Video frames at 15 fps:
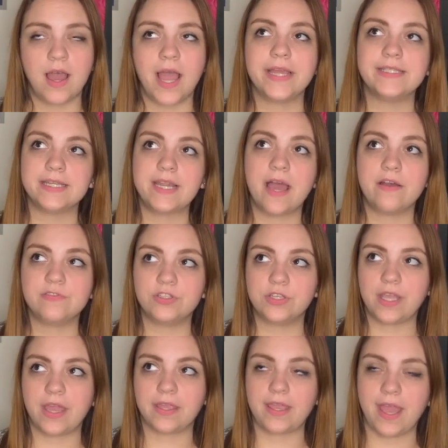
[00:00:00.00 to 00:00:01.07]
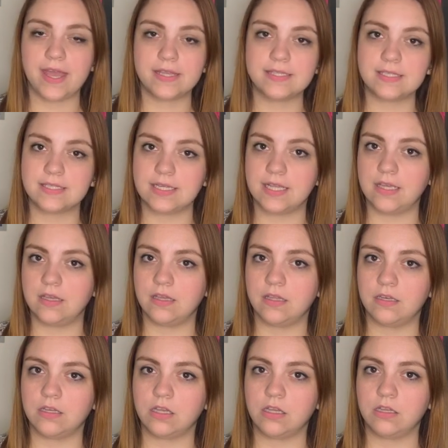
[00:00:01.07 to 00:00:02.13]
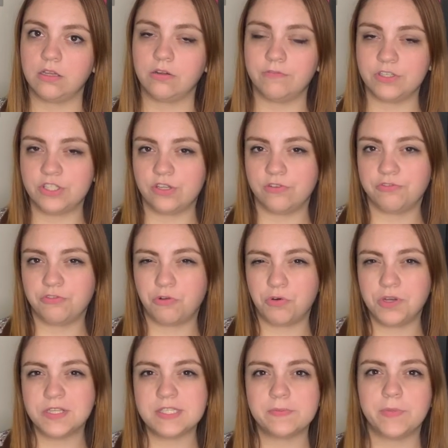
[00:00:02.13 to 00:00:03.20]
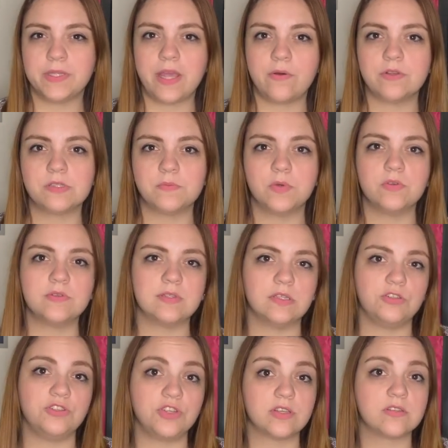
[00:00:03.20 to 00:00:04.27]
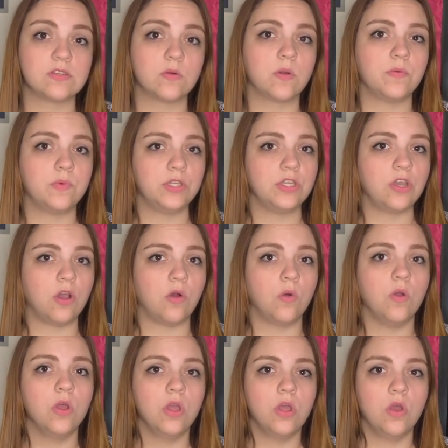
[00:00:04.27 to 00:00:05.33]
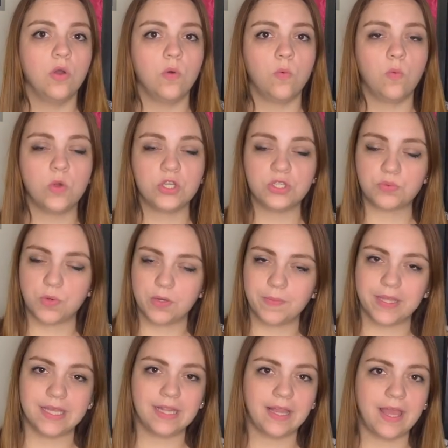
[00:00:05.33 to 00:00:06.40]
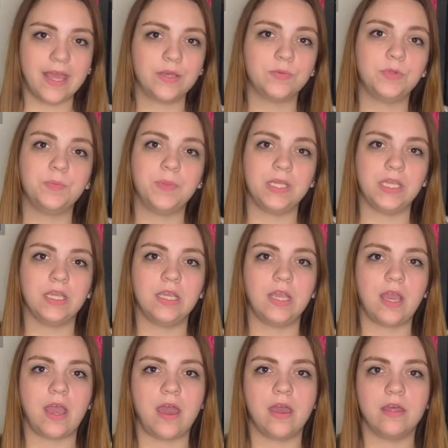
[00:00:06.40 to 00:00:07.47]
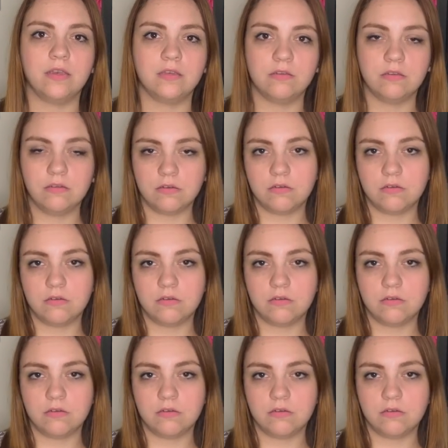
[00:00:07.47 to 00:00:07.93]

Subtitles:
I did have to get cast in Convention of Thorns, but that was mostly just so I would know which one my clan would be and